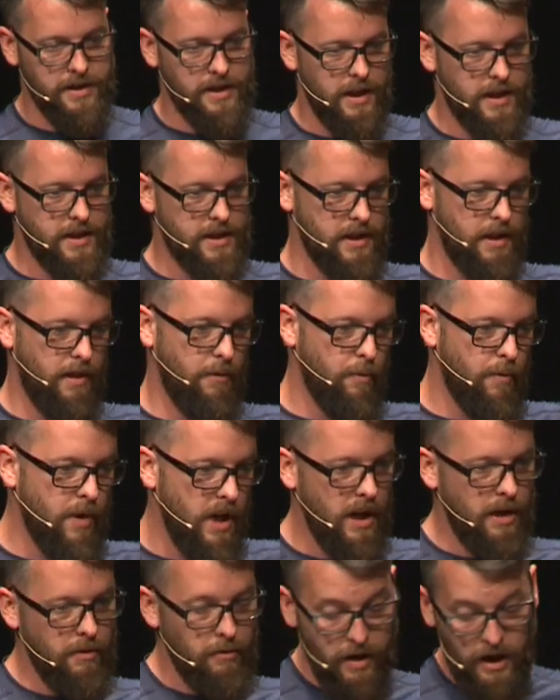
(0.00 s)
it's
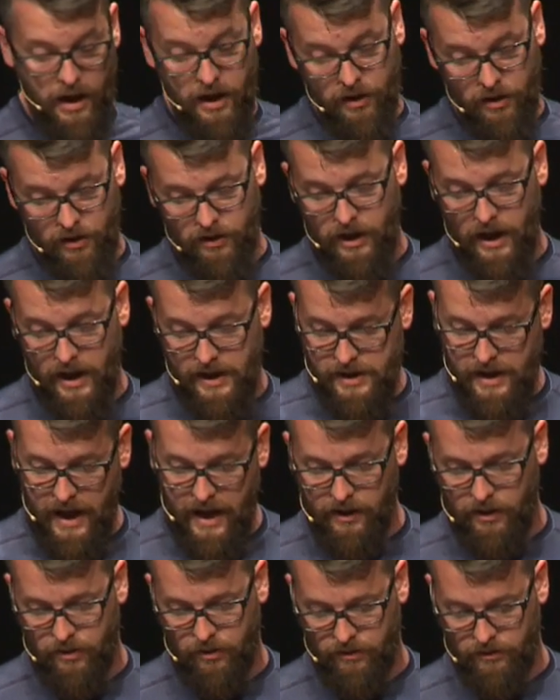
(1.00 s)
really, really good. It's
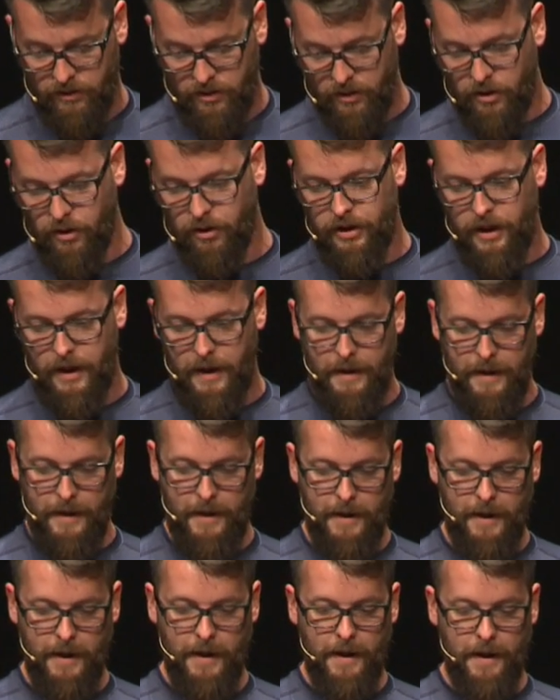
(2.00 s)
that good.
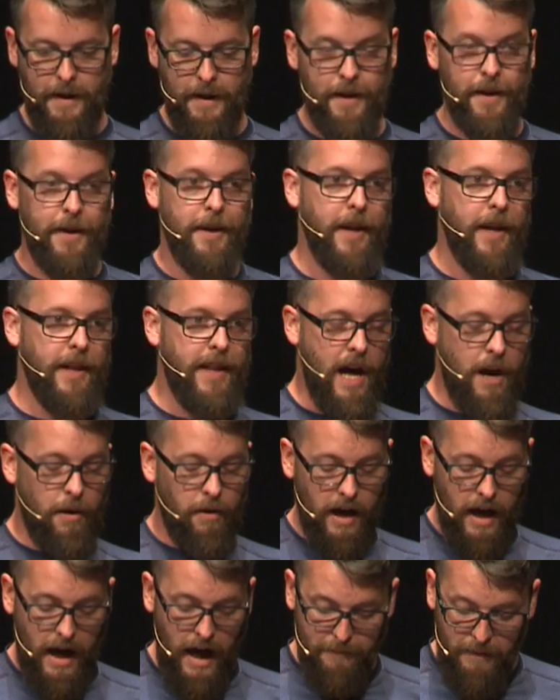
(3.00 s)

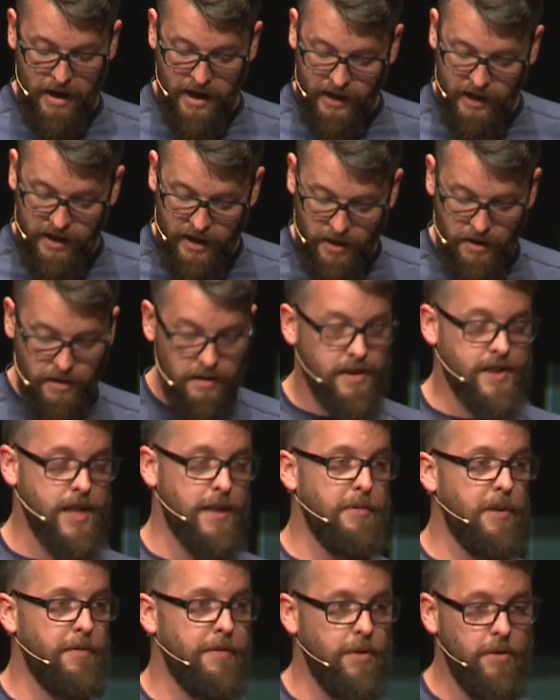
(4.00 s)
Now, I may hear
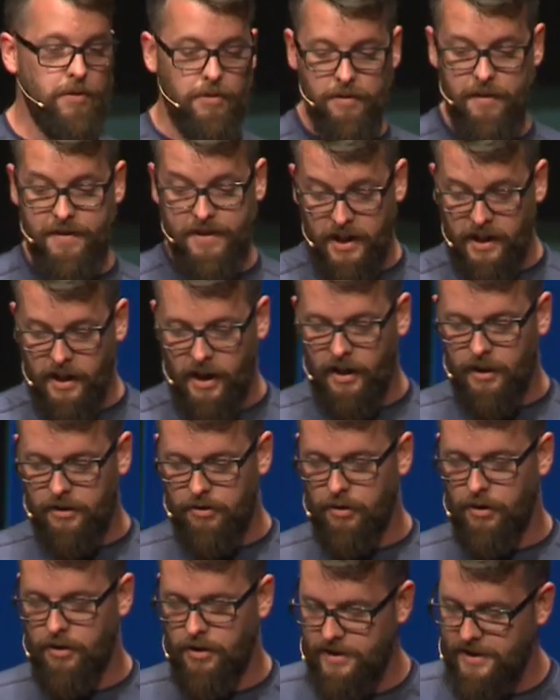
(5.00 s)
some of you thinking to
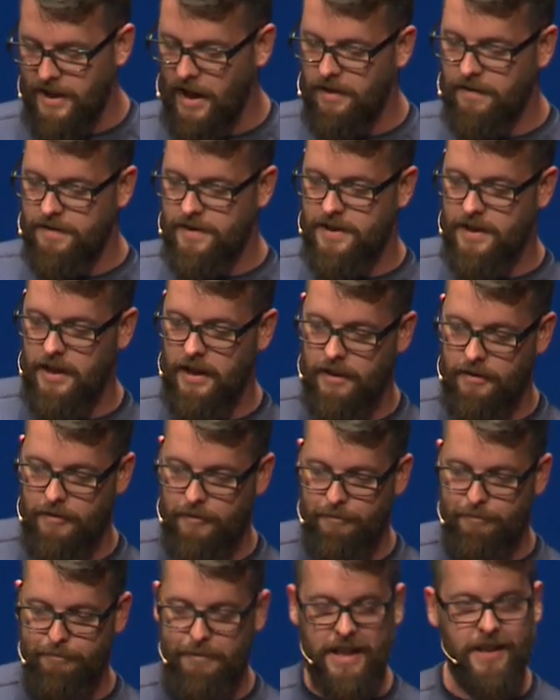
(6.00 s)
yourselves,
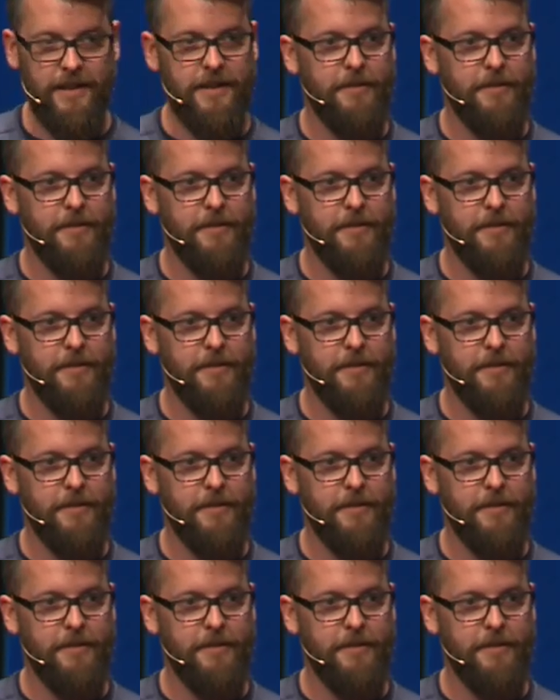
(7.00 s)
but